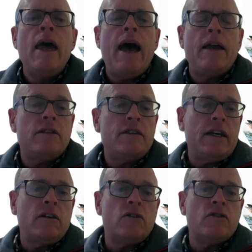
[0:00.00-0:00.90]
And a
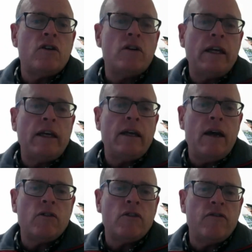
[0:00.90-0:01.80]
second concerning
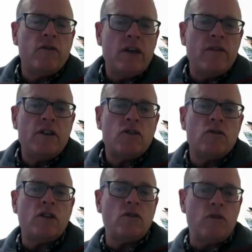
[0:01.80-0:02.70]
other food safety
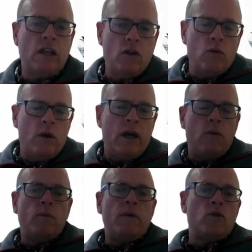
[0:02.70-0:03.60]
issues that you think
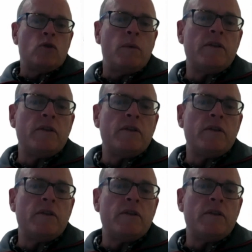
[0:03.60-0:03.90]
would be suitable